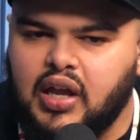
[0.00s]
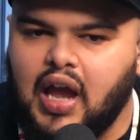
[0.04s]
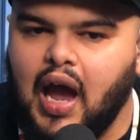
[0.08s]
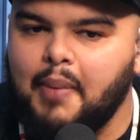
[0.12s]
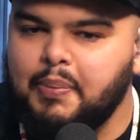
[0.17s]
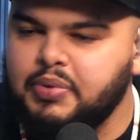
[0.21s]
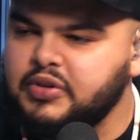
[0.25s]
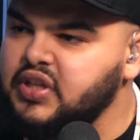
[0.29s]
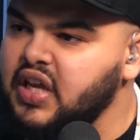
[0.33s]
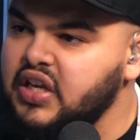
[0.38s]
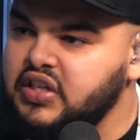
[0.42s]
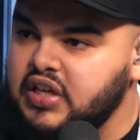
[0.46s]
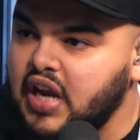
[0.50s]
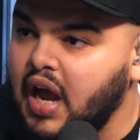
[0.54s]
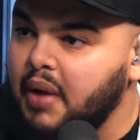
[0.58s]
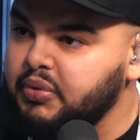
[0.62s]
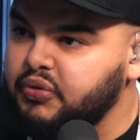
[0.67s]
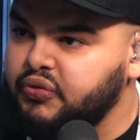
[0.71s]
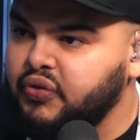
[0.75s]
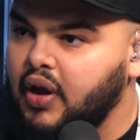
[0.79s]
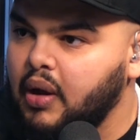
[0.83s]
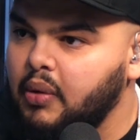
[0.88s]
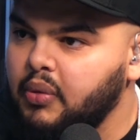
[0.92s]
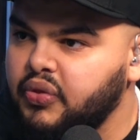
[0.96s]
Compensation, I
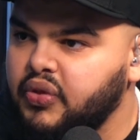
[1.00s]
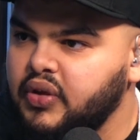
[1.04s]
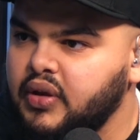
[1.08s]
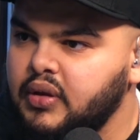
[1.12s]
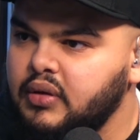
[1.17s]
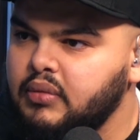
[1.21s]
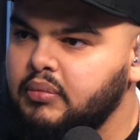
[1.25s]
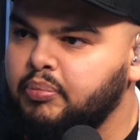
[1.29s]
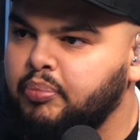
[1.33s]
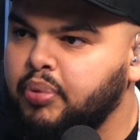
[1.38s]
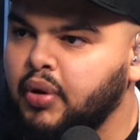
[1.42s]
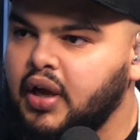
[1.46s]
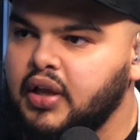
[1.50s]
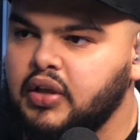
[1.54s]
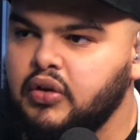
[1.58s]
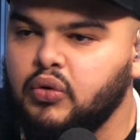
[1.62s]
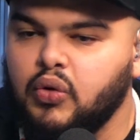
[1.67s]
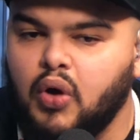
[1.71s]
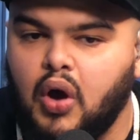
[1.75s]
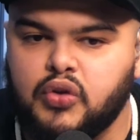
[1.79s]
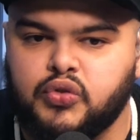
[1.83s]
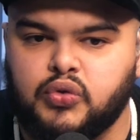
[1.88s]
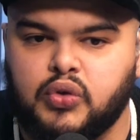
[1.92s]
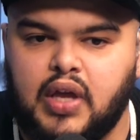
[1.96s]
was fine with it, but
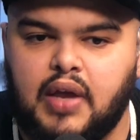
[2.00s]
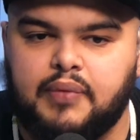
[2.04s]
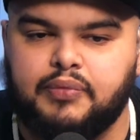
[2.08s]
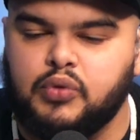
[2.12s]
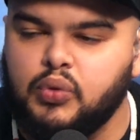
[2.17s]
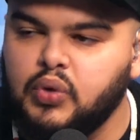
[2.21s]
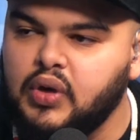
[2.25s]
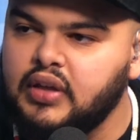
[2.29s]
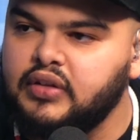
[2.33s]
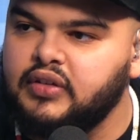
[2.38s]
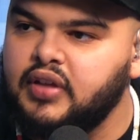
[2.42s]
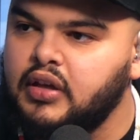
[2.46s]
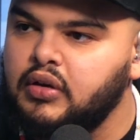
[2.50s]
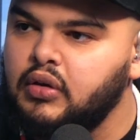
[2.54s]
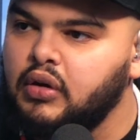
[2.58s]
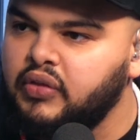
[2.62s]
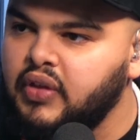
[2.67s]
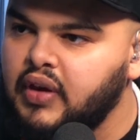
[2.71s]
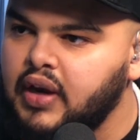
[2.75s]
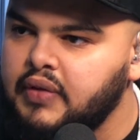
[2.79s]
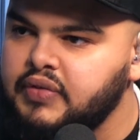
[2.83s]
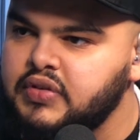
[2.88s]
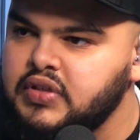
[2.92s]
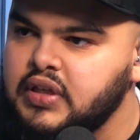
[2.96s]
you also gave him to a contender
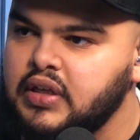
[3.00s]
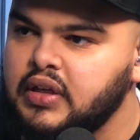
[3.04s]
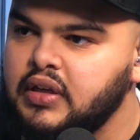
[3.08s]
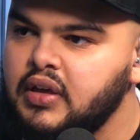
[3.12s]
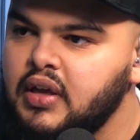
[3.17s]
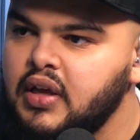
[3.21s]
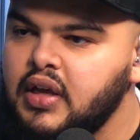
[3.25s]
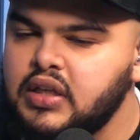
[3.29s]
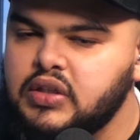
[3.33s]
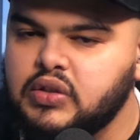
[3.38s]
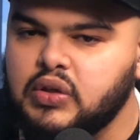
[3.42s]
in the NFC.